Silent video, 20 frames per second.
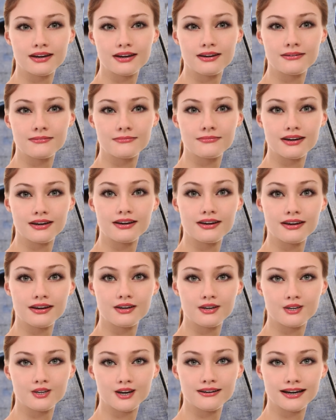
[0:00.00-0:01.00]

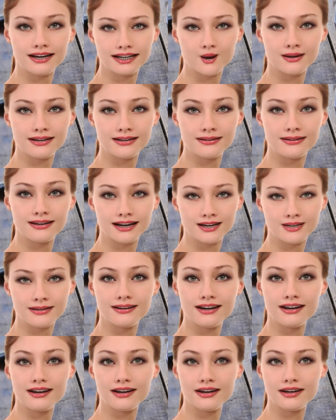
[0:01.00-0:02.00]
Spaghetti is originally an
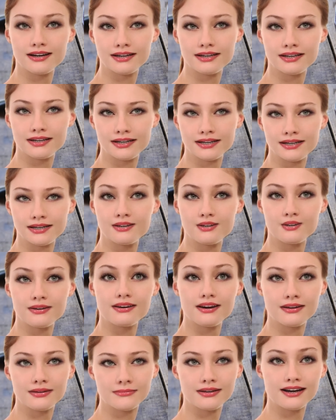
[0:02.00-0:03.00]
Italian dish, but
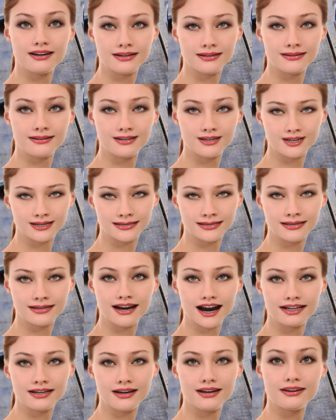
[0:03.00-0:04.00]
Neapolitan,
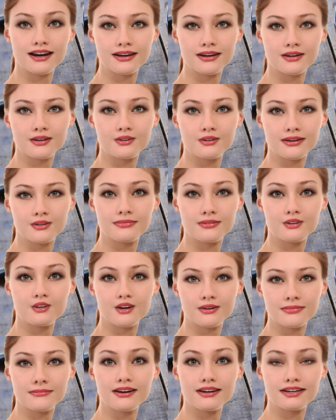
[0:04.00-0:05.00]
a spaghetti with a
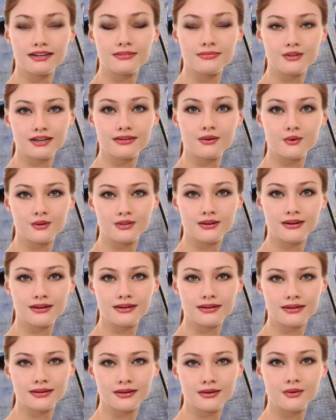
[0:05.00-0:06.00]
ketchup base and
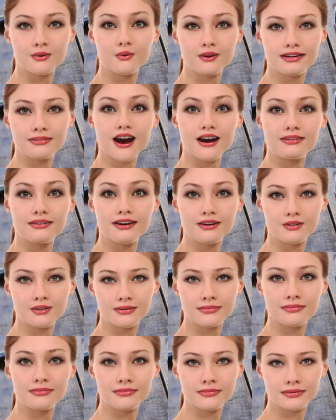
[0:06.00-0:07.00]
stir-fry, was born in
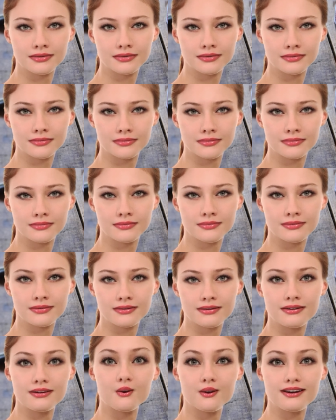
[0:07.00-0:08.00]
Japan.
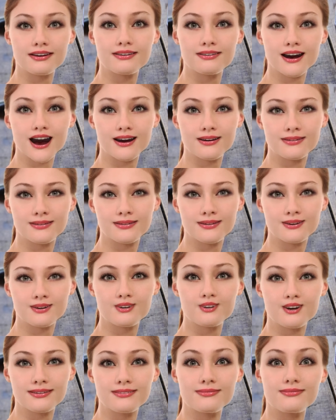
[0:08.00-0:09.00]
Furthermore,
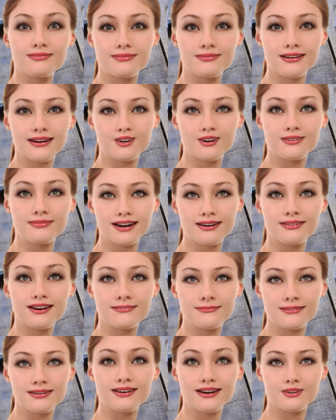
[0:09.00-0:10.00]
Japan has a
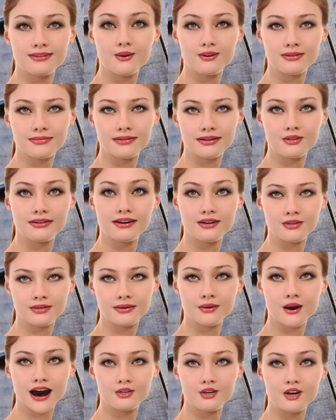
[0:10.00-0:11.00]
distinct difference between the
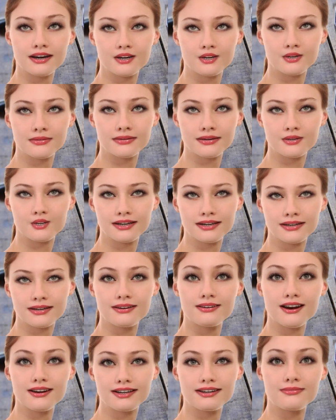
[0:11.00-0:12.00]
four seasons,
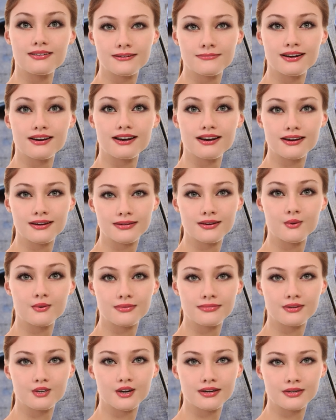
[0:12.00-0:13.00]
and Japanese
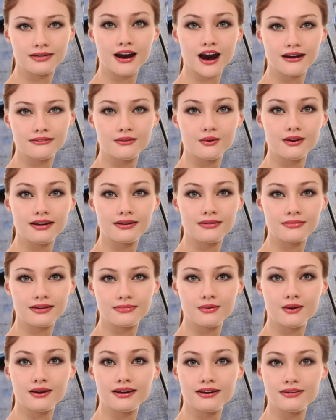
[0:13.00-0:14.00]
food has incorporated a
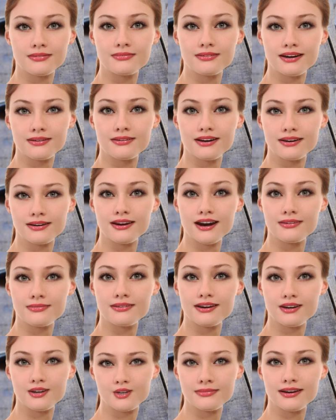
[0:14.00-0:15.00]
variety of
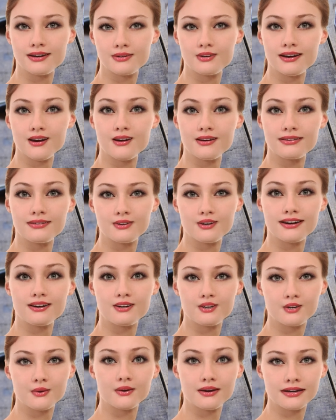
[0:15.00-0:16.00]
ingredients that can only be
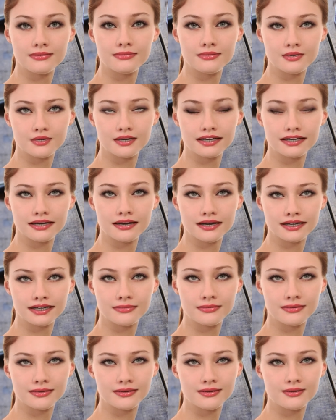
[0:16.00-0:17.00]
enjoyed in each
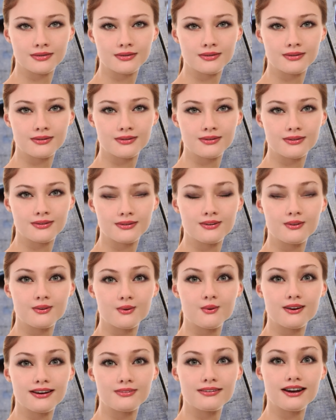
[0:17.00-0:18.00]
season. The
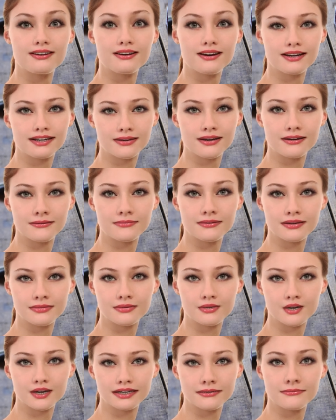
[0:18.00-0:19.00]
Japanese people
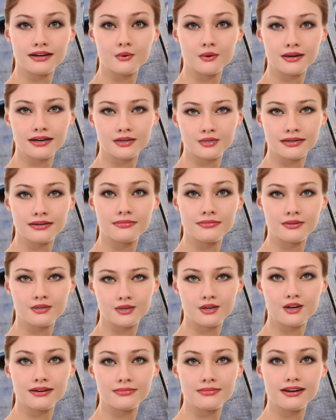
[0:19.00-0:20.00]
have a spirit of
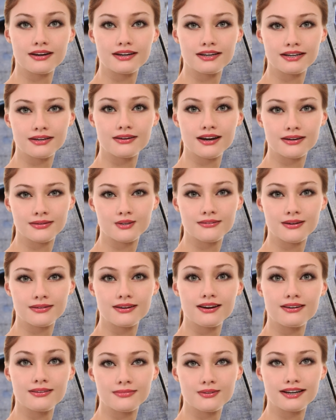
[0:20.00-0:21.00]
gratitude and respect for
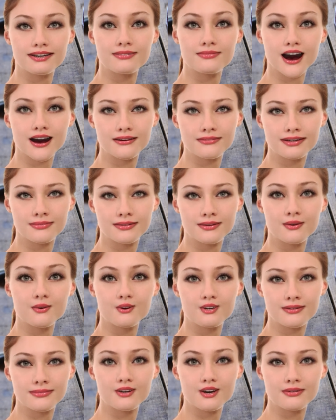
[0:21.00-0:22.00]
food itself,
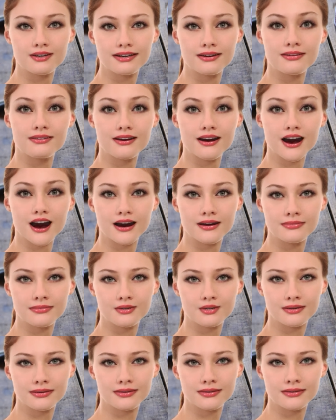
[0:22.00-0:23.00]
which keeps them
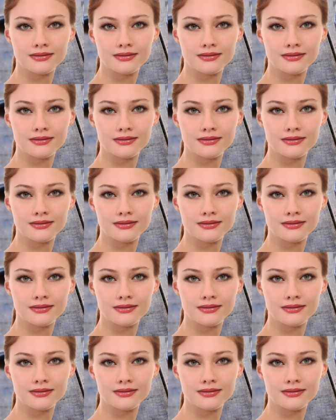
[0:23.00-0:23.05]
alive.